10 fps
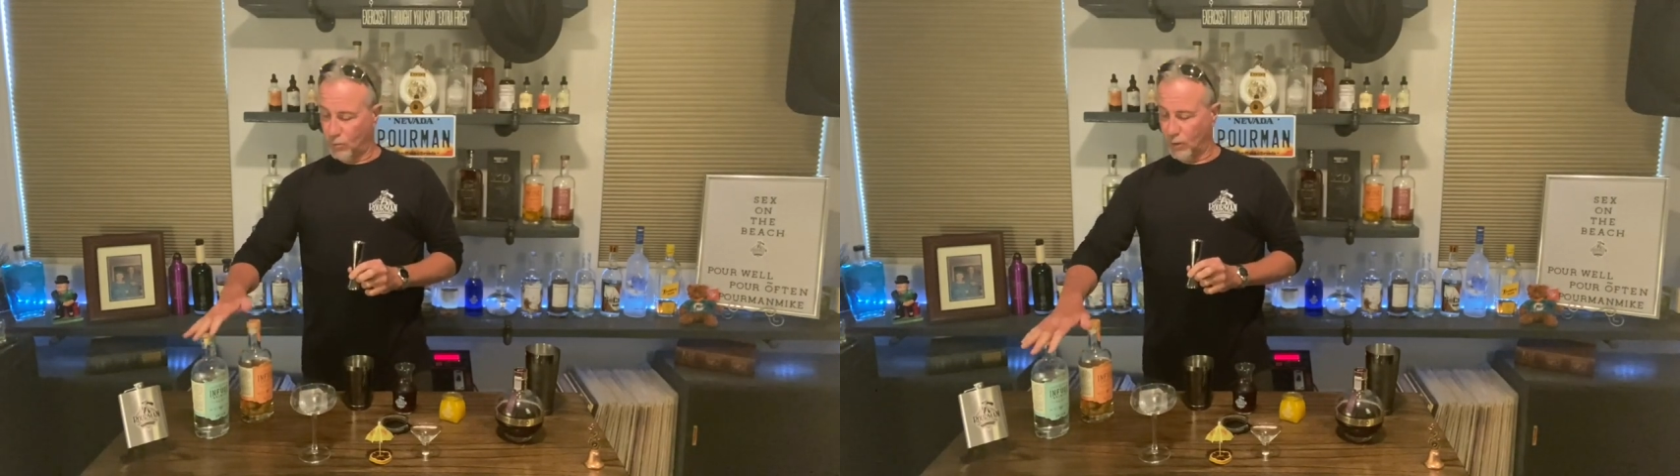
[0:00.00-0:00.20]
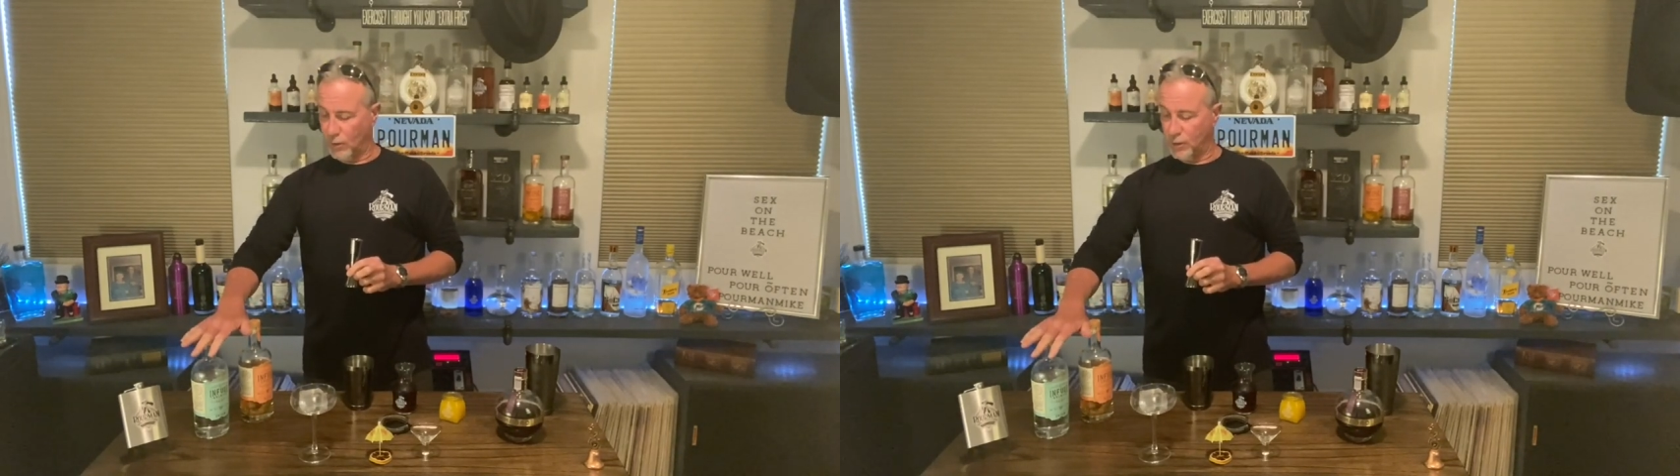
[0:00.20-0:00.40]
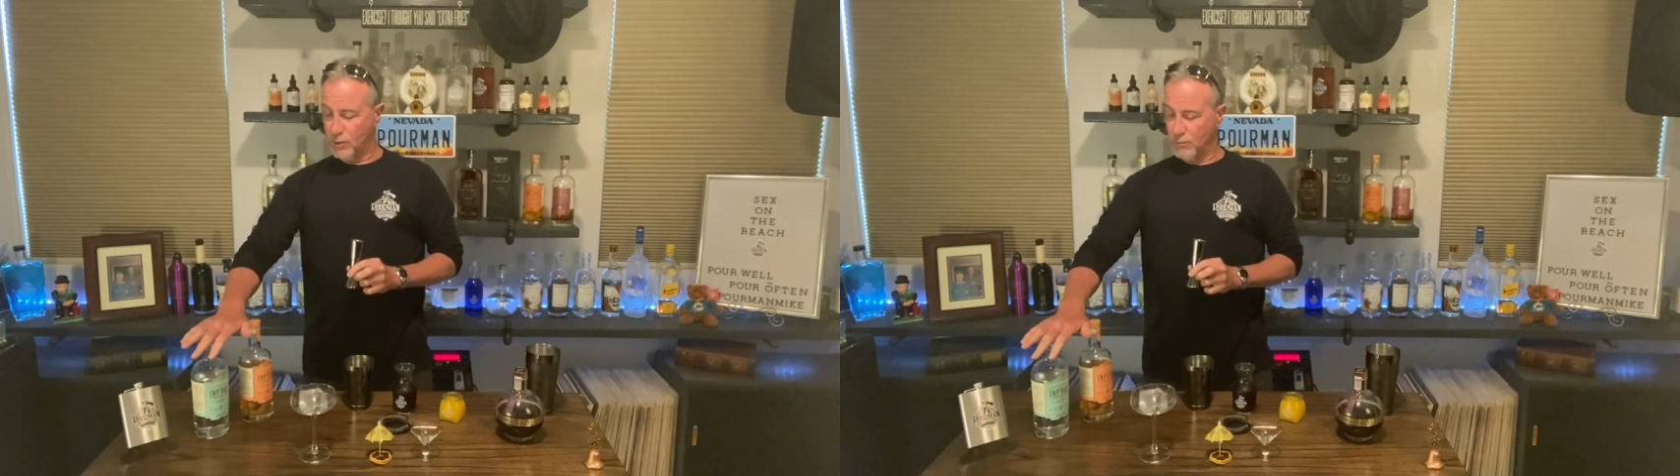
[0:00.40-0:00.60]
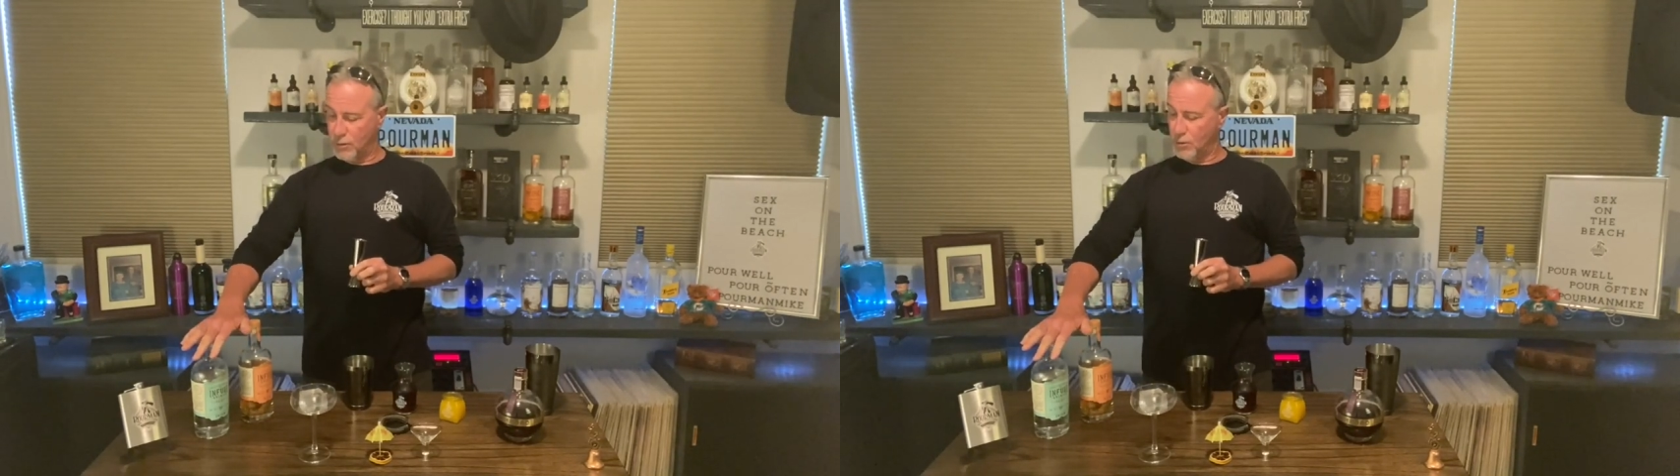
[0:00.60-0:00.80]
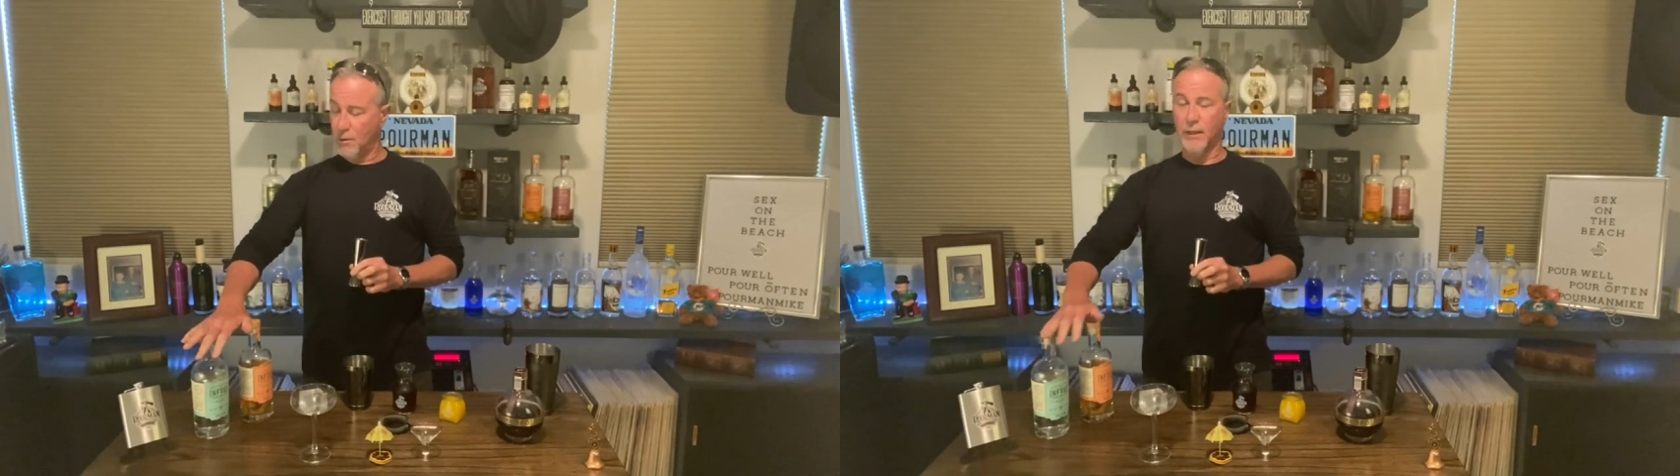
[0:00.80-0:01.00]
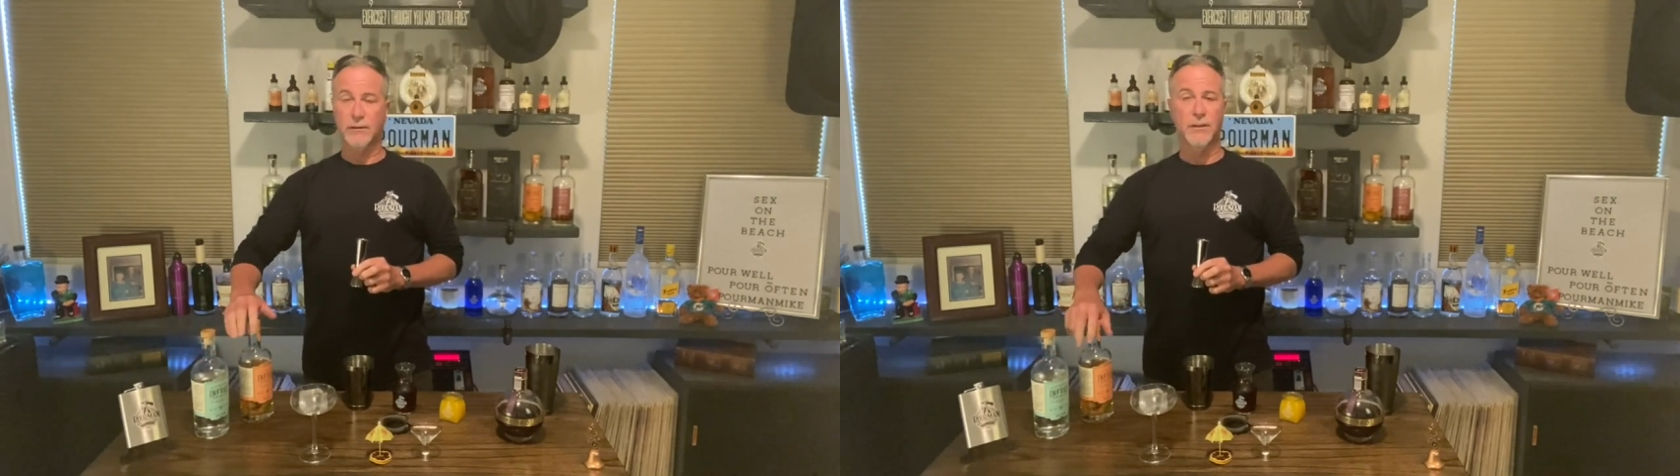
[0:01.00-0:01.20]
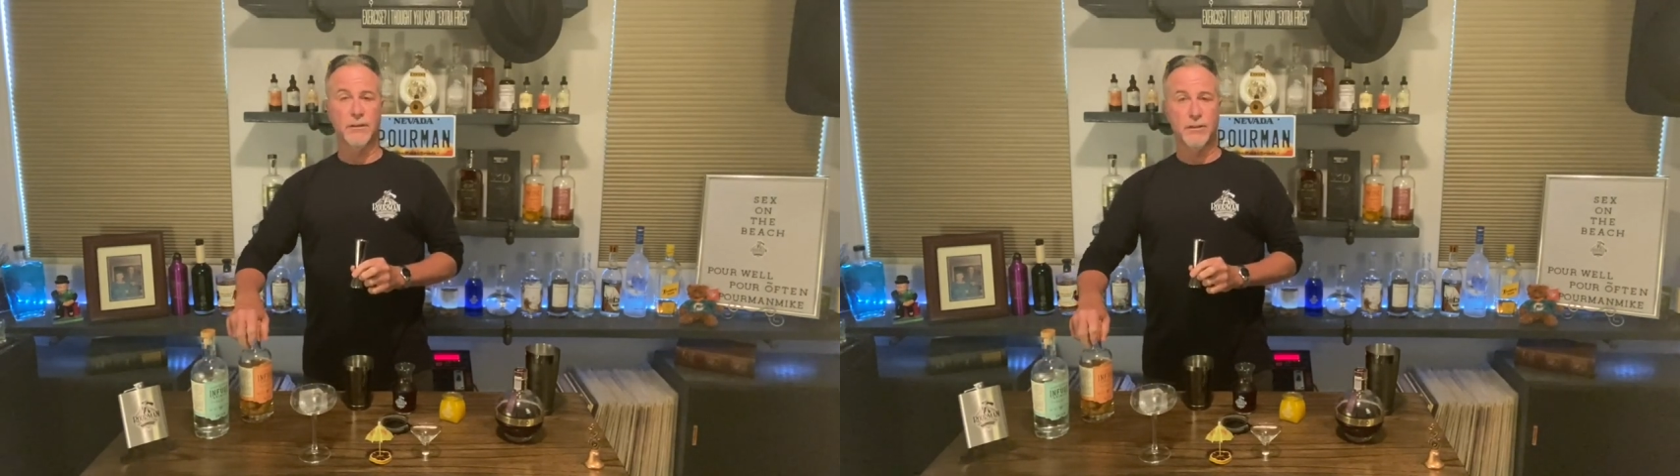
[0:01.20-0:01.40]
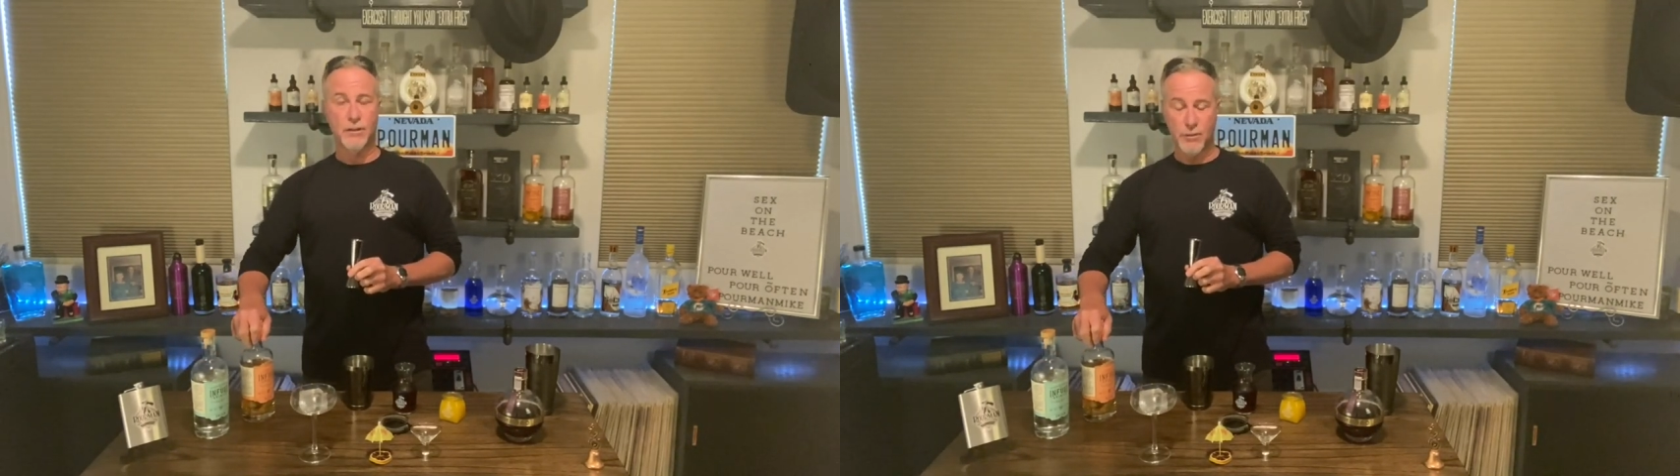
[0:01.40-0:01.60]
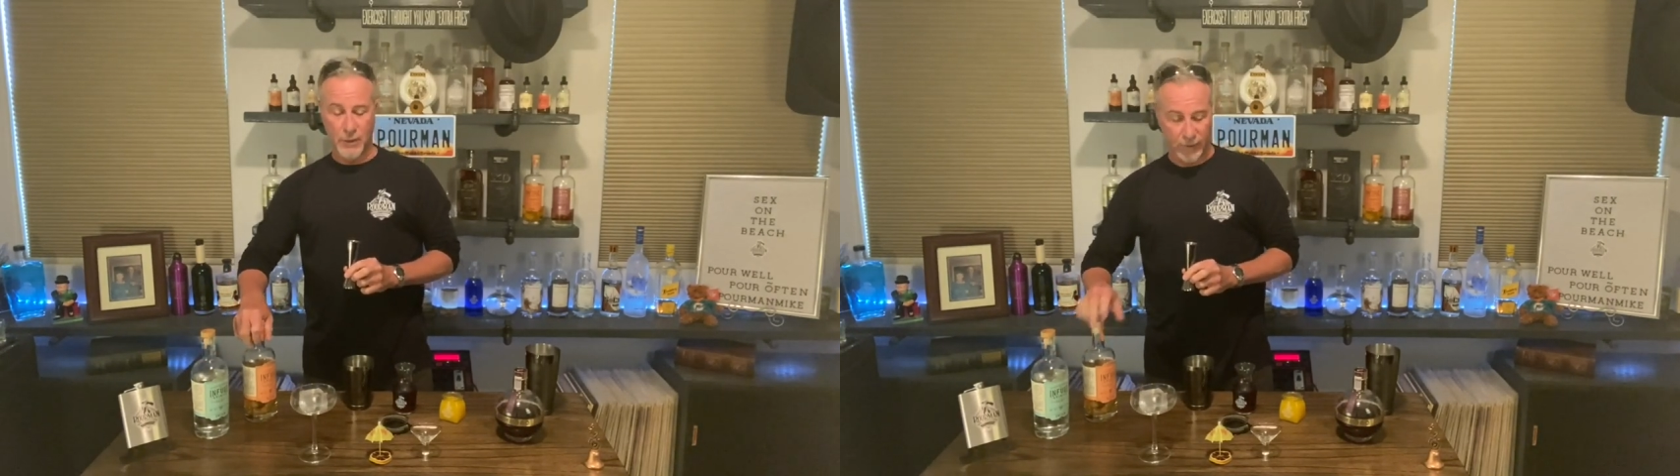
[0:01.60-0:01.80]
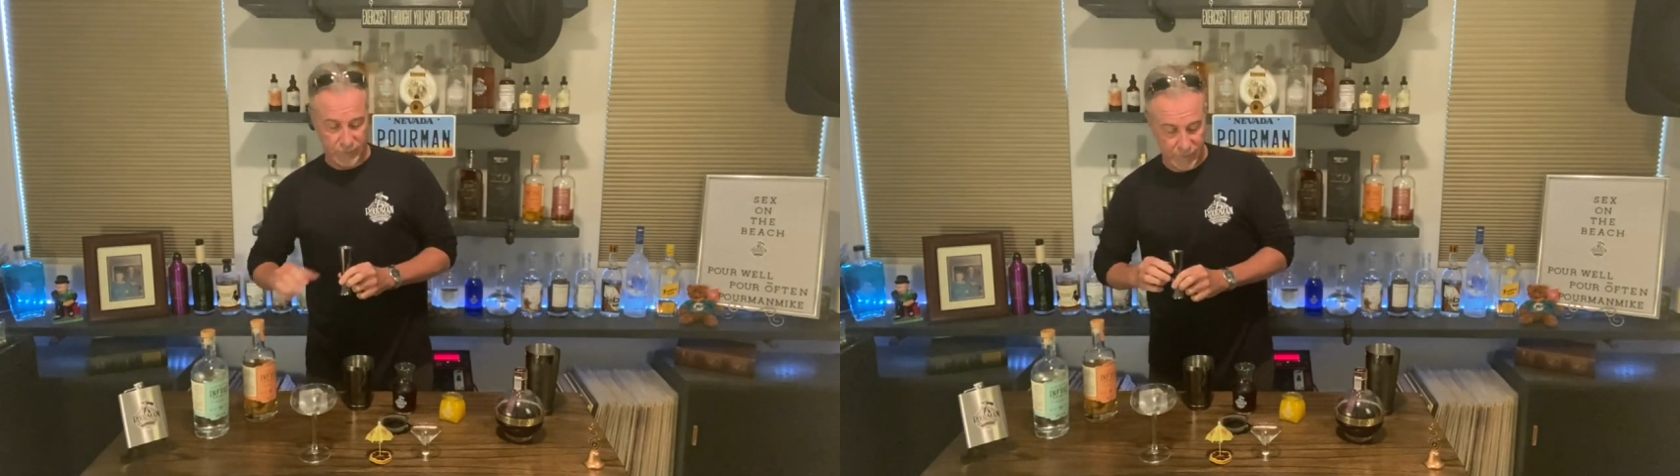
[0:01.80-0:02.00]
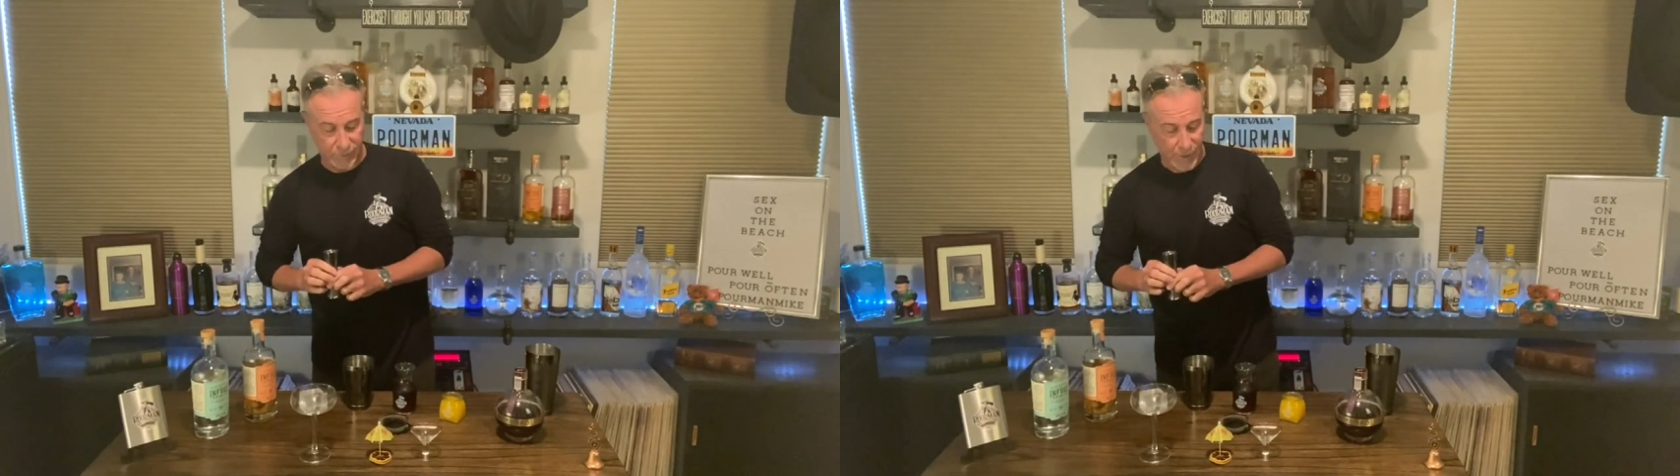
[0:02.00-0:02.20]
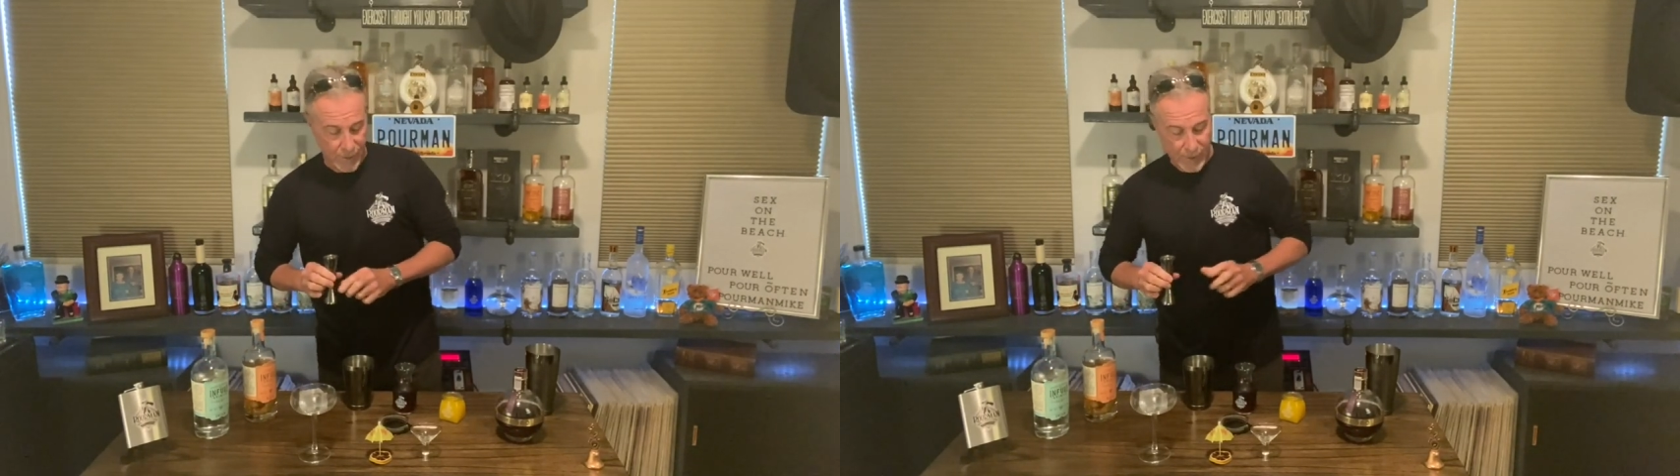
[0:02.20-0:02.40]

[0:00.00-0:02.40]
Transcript: we're going to two ounces, two ounces.